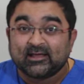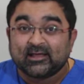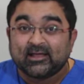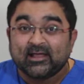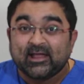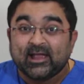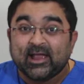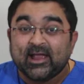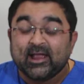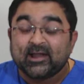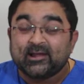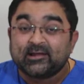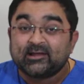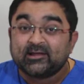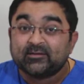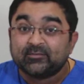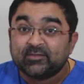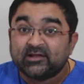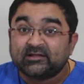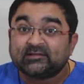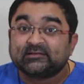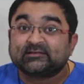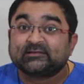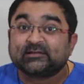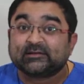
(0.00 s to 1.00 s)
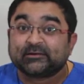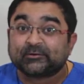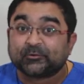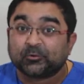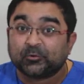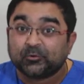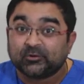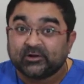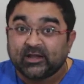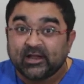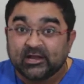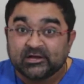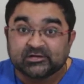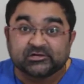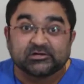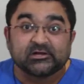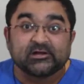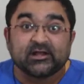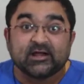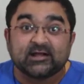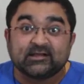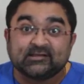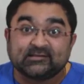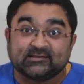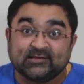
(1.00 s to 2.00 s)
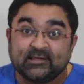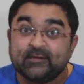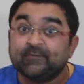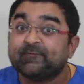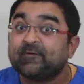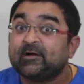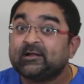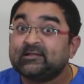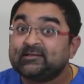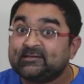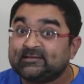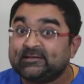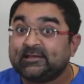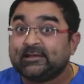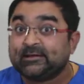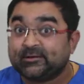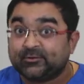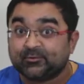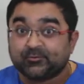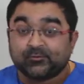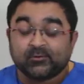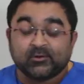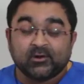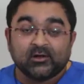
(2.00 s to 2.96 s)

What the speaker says: and limits the rotation at C1, C2.